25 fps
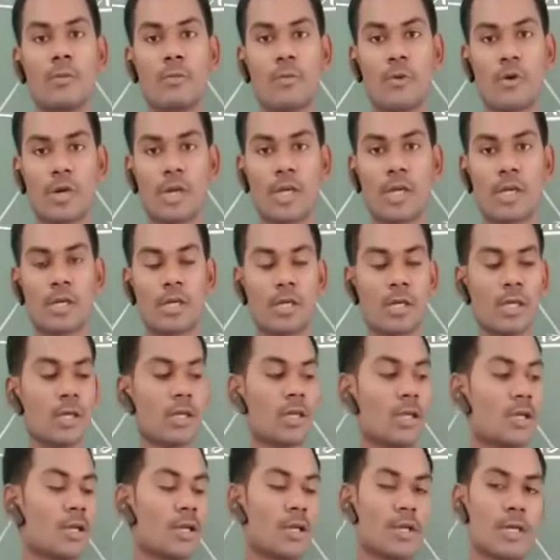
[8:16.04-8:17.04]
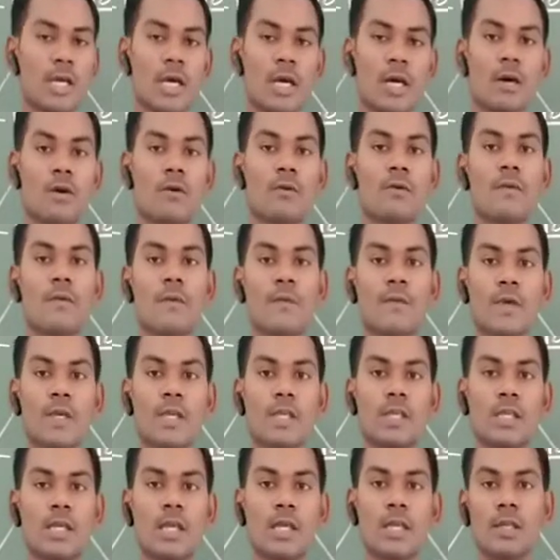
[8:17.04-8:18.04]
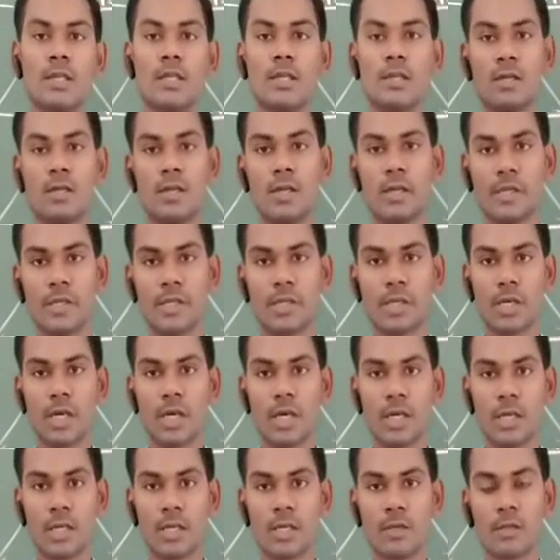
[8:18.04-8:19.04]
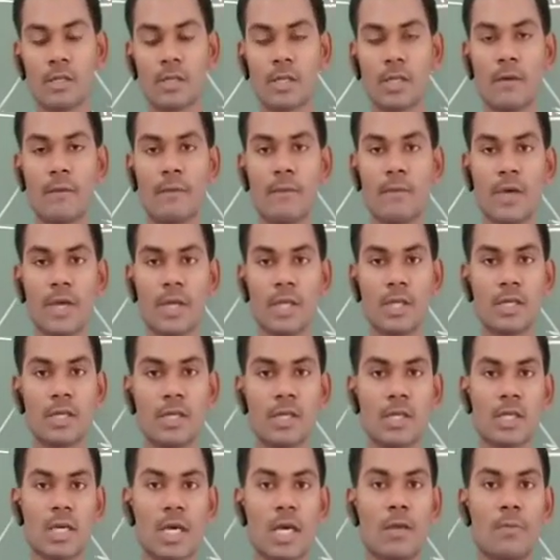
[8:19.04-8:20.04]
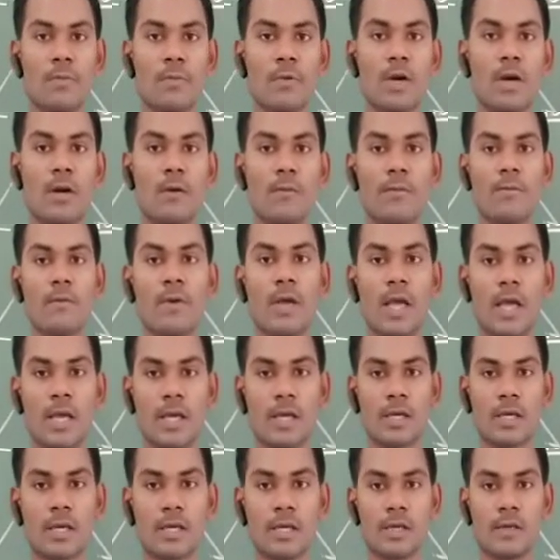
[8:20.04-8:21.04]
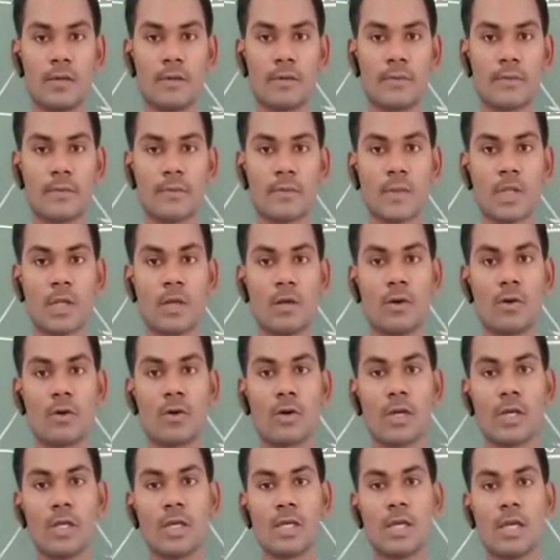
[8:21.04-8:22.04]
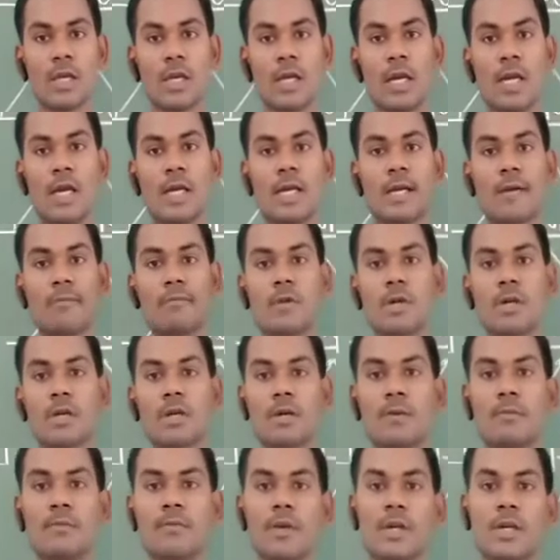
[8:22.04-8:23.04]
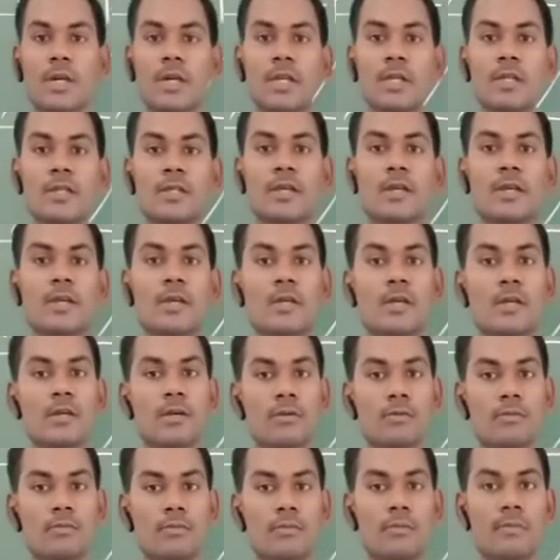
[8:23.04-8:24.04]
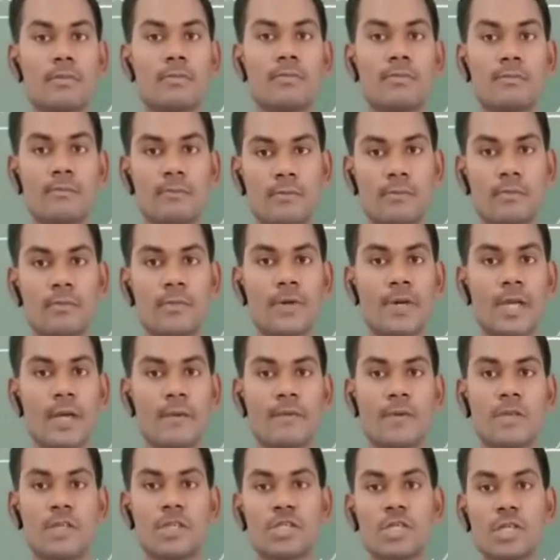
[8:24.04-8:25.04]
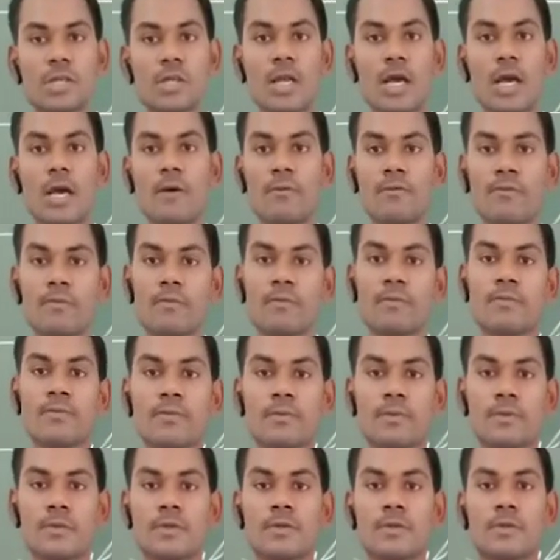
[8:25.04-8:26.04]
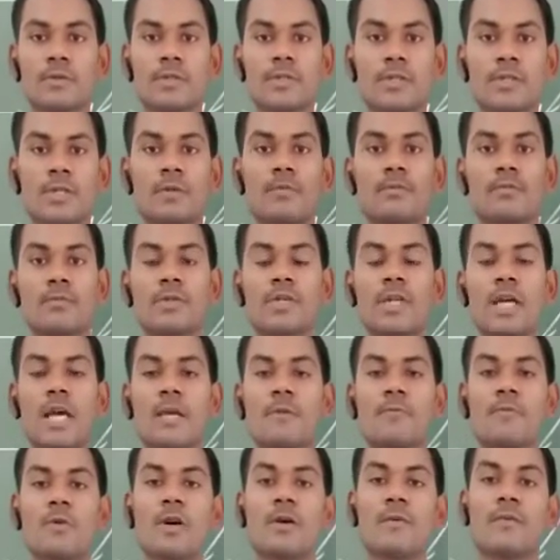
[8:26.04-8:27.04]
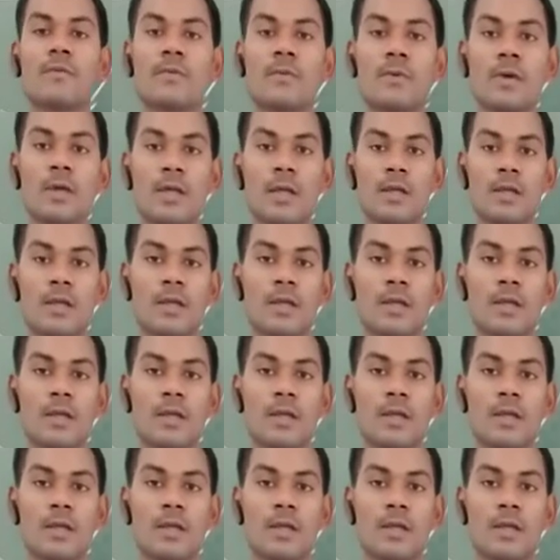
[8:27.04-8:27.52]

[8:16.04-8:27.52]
protector. Now we shall study some various type of angle. Okay, and after completing the definition of some type of